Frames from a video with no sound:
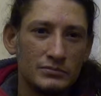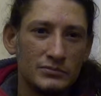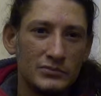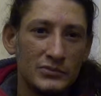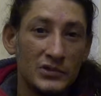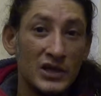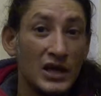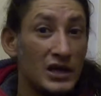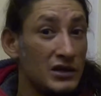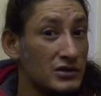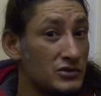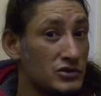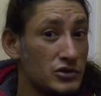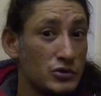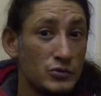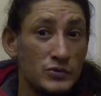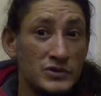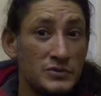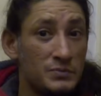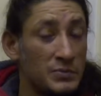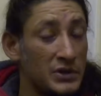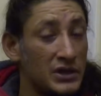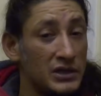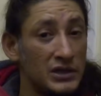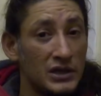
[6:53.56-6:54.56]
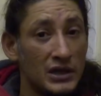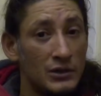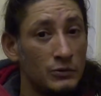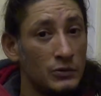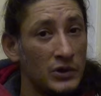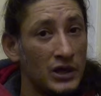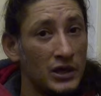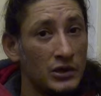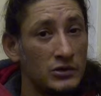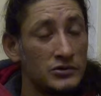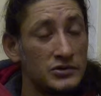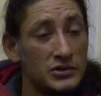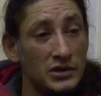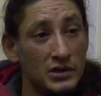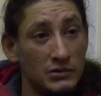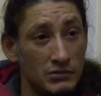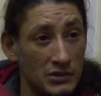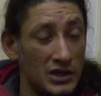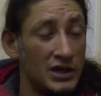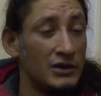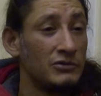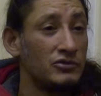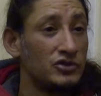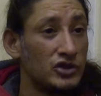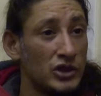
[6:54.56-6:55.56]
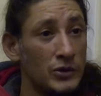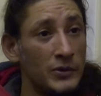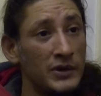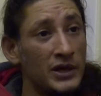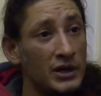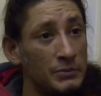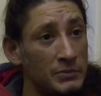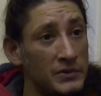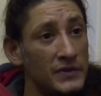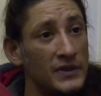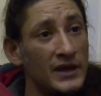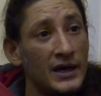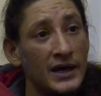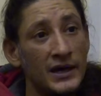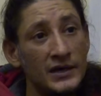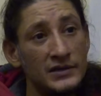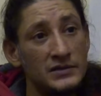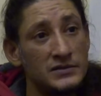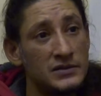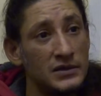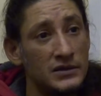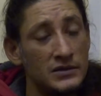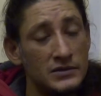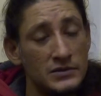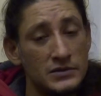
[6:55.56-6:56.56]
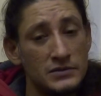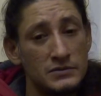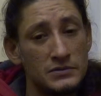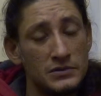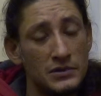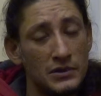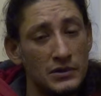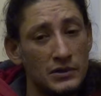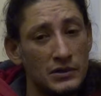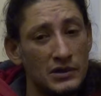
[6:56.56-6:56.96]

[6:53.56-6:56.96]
yeah, it's always been that way, because like growing up in the 80s,